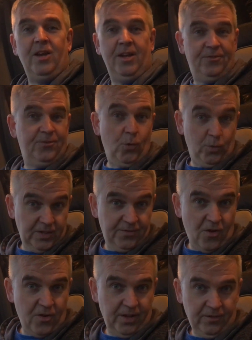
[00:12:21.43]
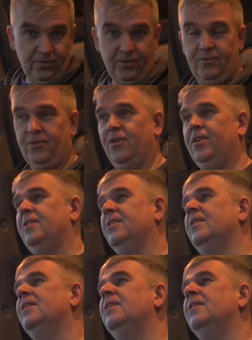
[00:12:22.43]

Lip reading: at 45, right?